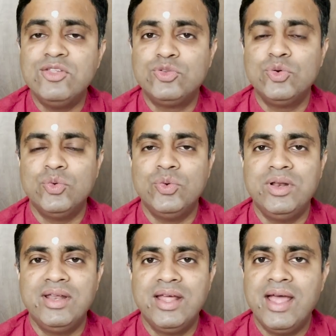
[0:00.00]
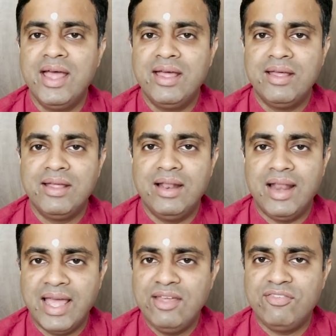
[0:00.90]
soon,
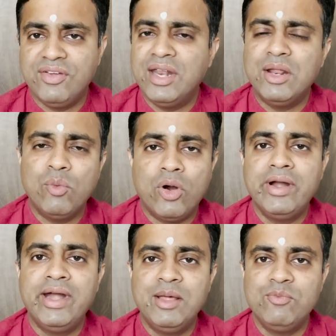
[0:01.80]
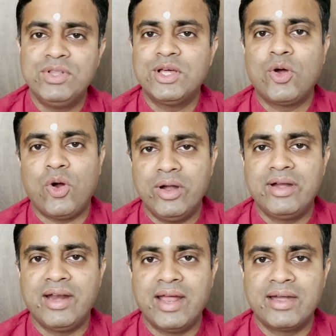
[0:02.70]
life rewarded him with a
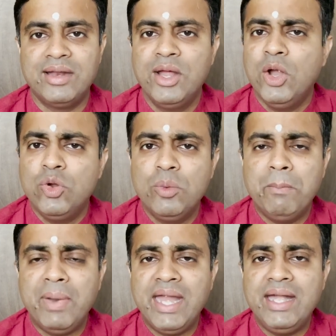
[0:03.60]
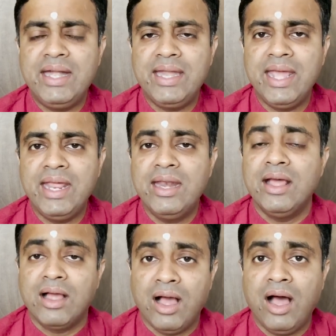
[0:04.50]
contract to
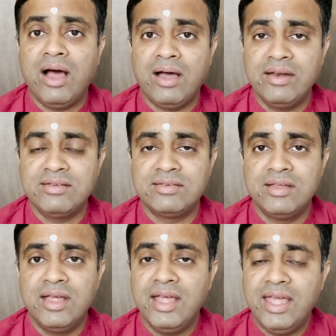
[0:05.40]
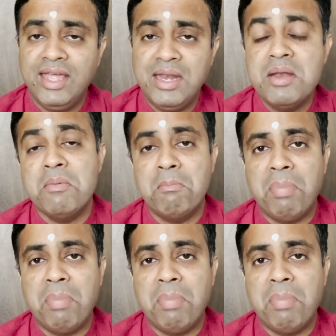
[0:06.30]
maintain cars in